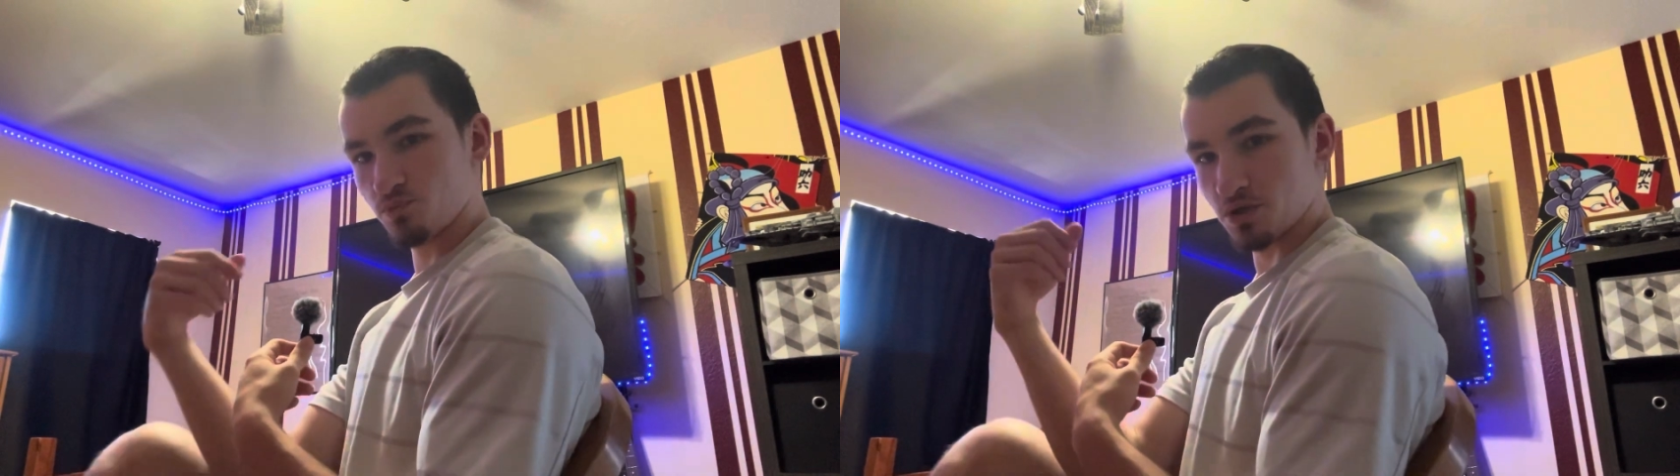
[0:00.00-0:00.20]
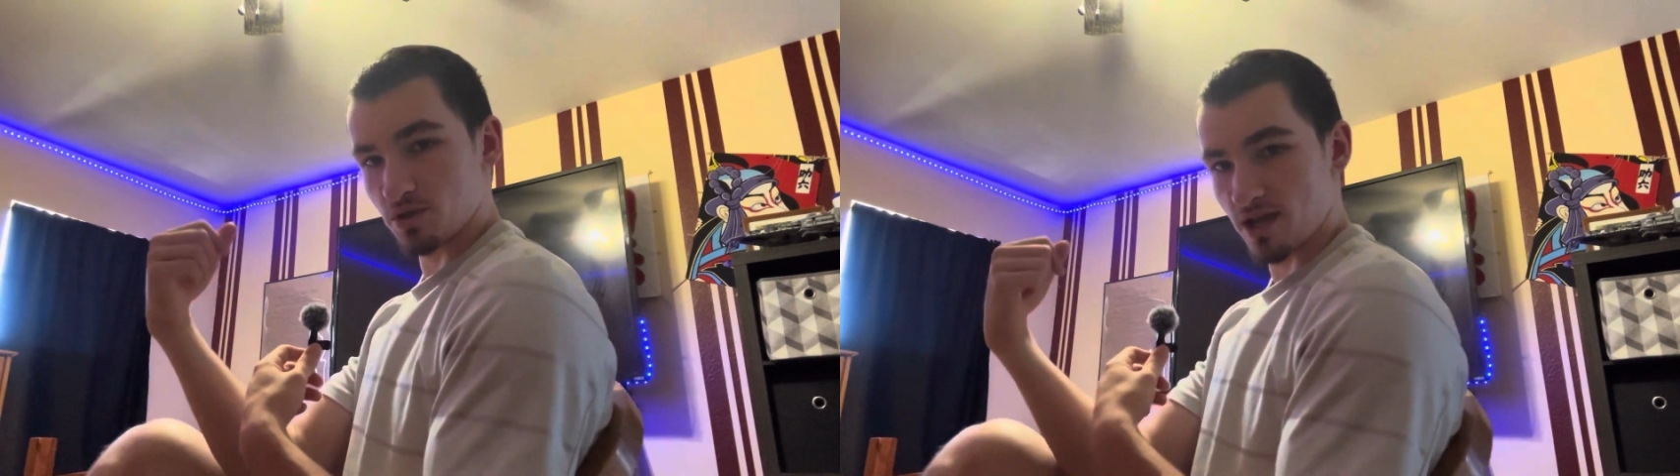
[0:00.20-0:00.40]

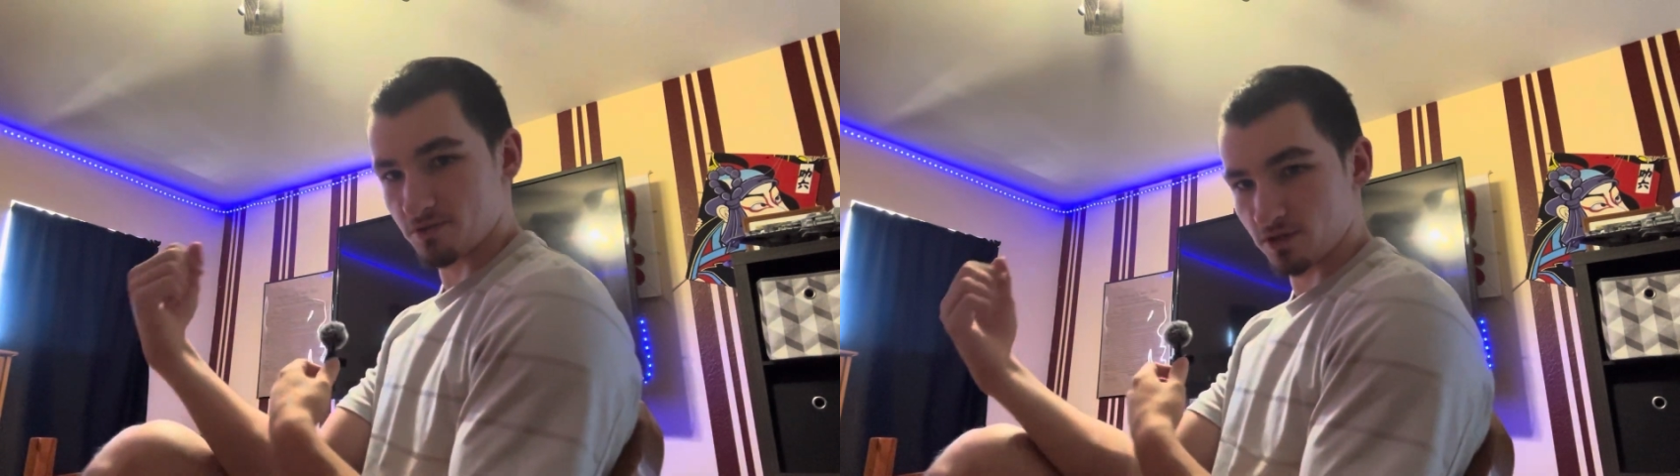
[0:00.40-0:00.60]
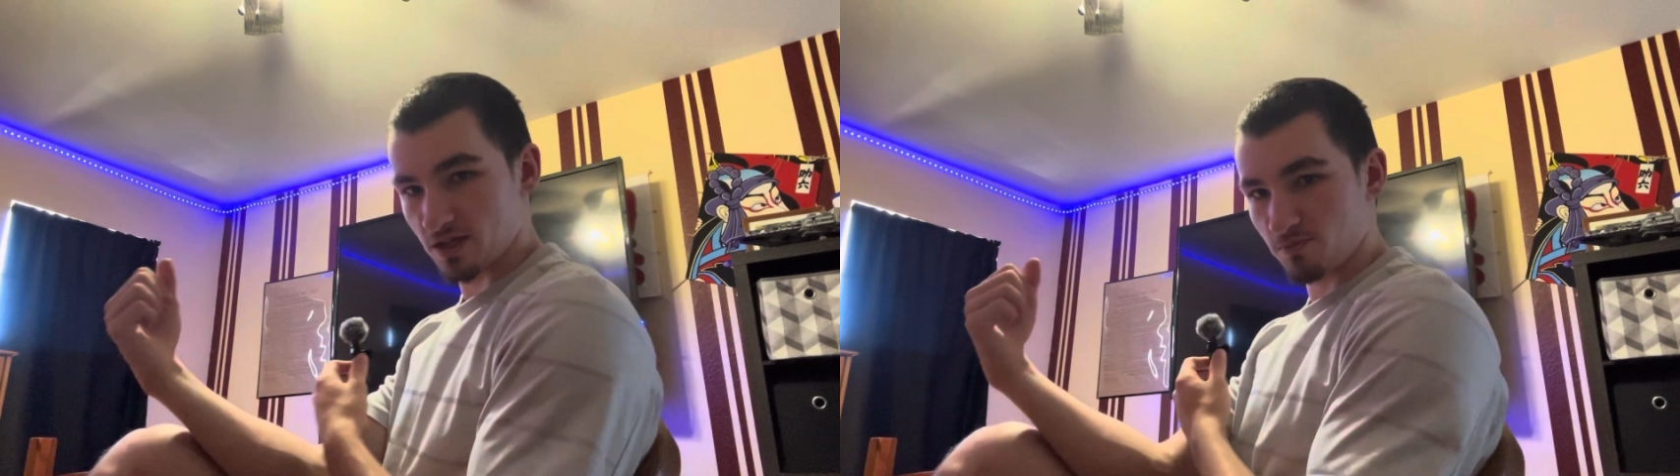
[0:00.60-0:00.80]
you have
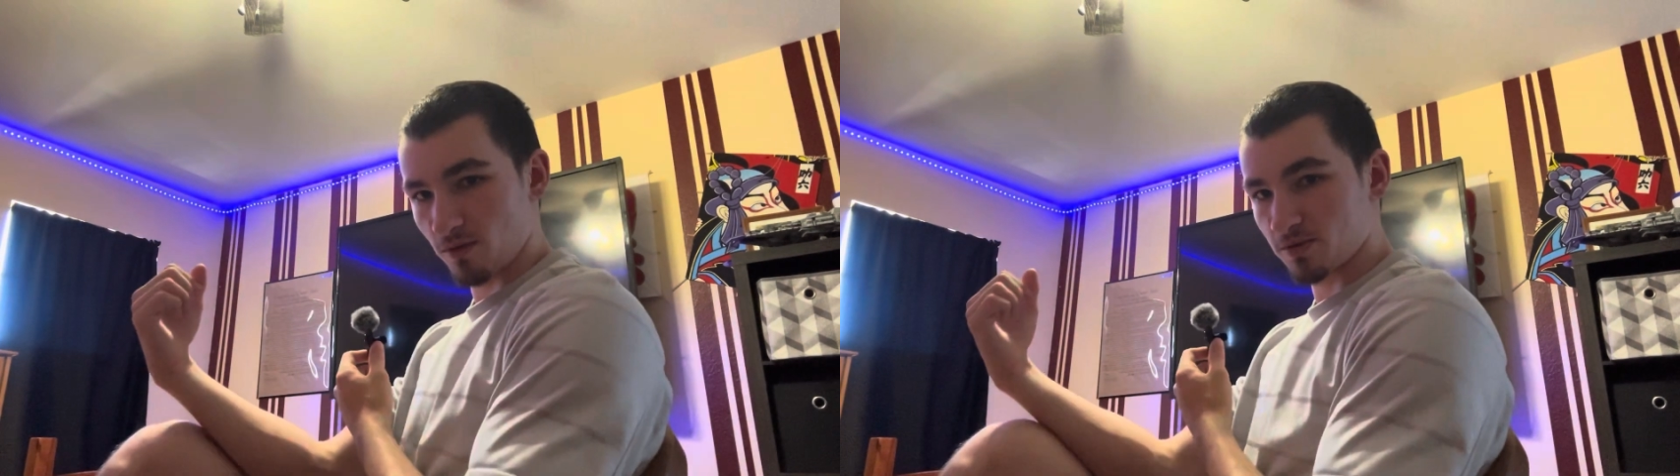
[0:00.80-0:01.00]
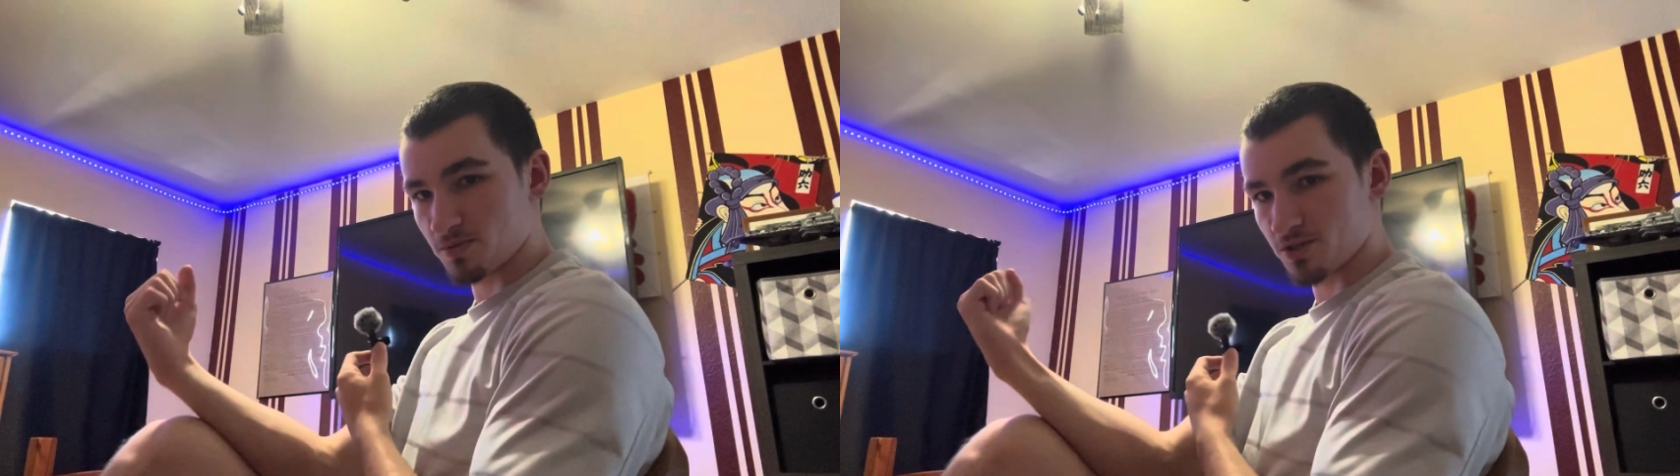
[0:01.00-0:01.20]
your leg
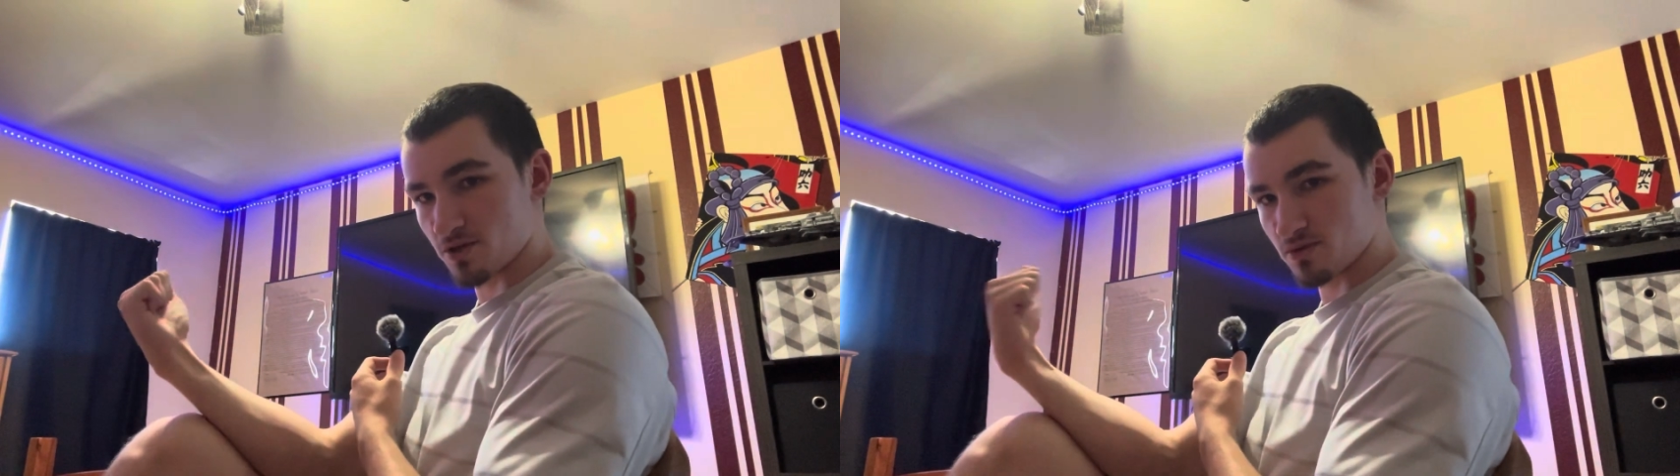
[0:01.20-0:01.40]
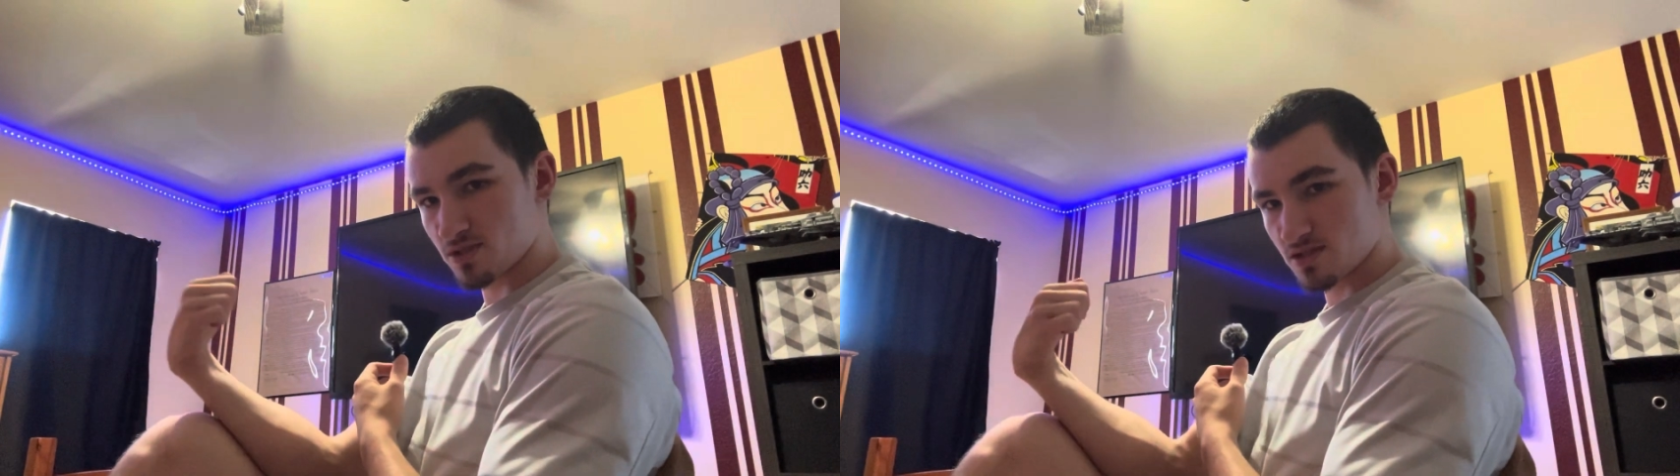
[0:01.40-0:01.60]
propped up and you go,